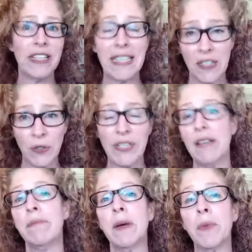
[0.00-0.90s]
single
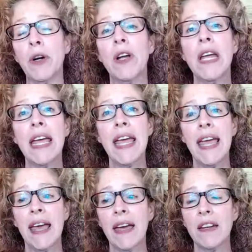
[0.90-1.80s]
team member.
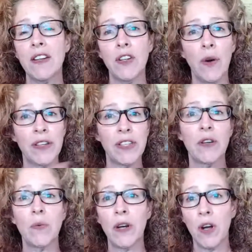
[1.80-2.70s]
And you also
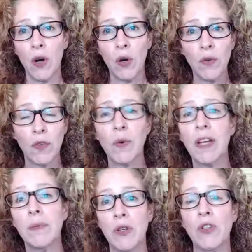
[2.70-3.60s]
don't want to
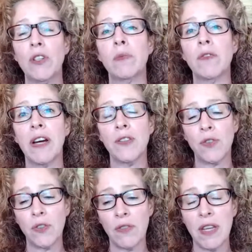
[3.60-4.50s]
overwhelm your
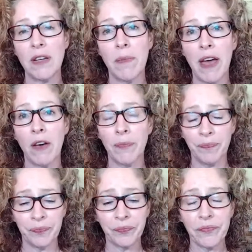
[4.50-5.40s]
supervisors. So think about
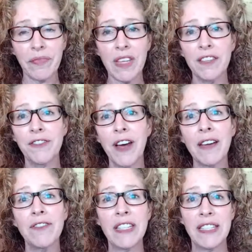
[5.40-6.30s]
the
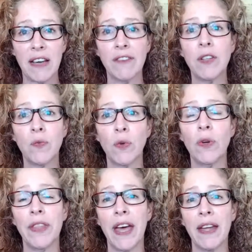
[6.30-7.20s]
5 to 7
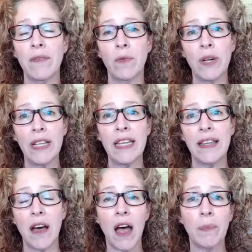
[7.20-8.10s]
rule, that really
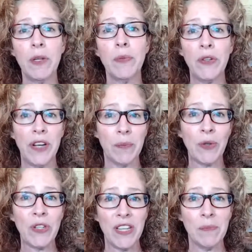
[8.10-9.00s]
the optimal
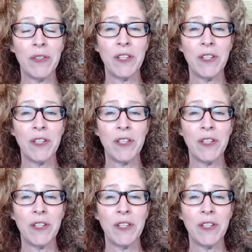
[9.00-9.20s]
number seems